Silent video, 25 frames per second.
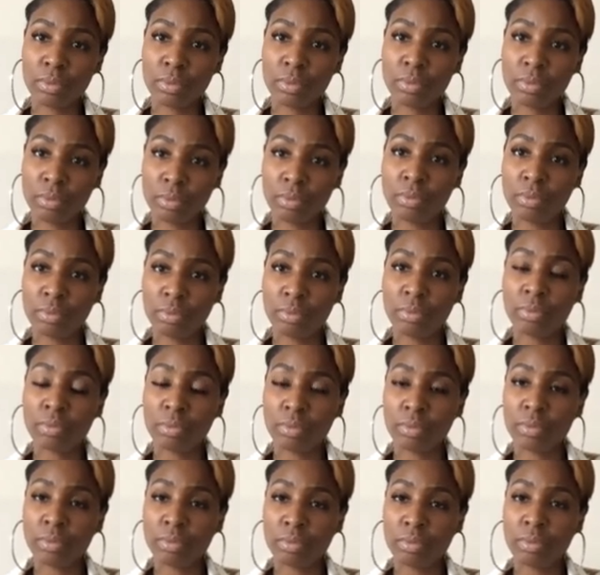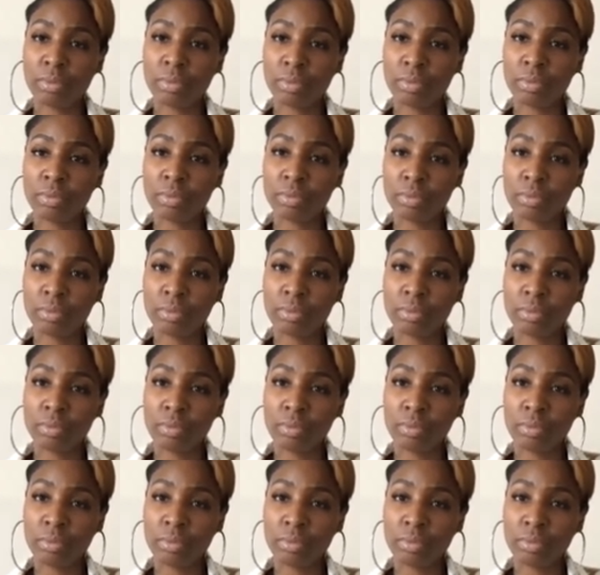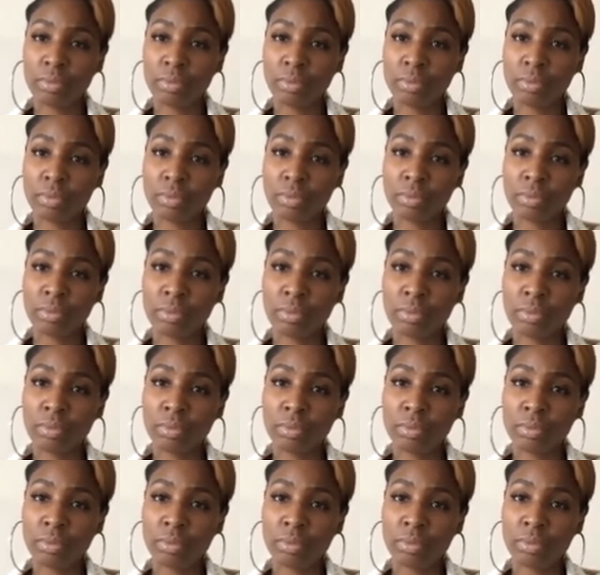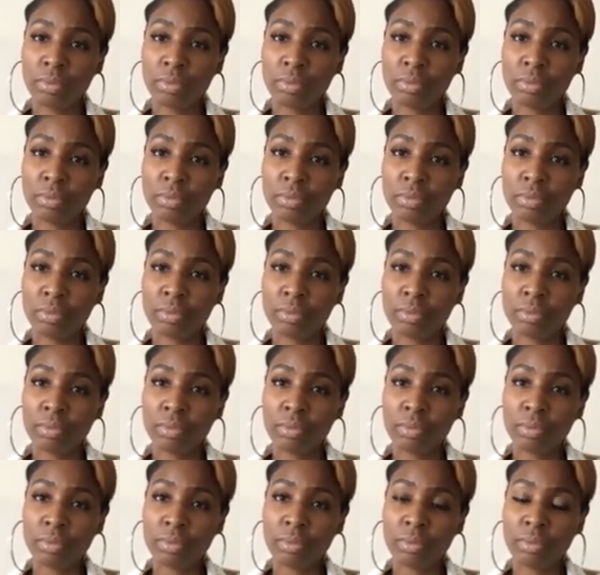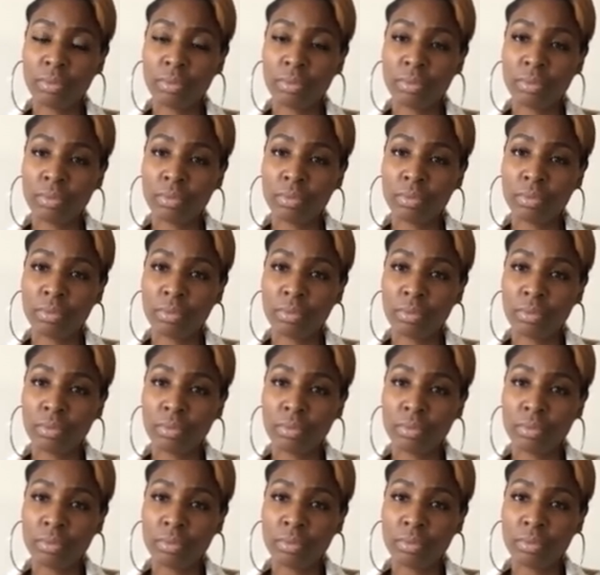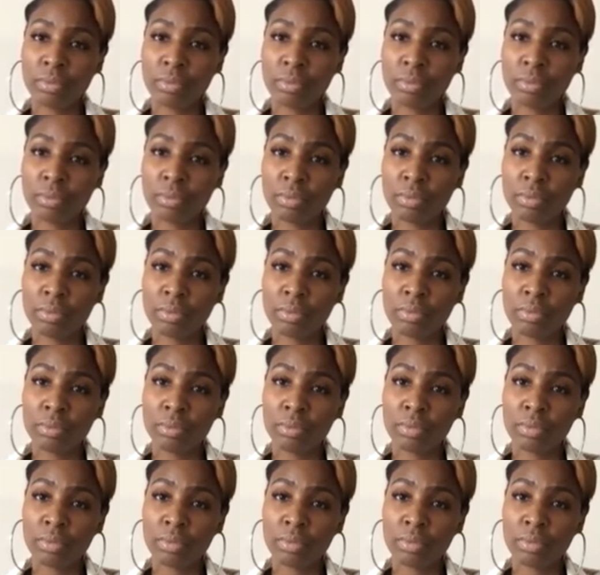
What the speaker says: No words are spoken by the person on screen.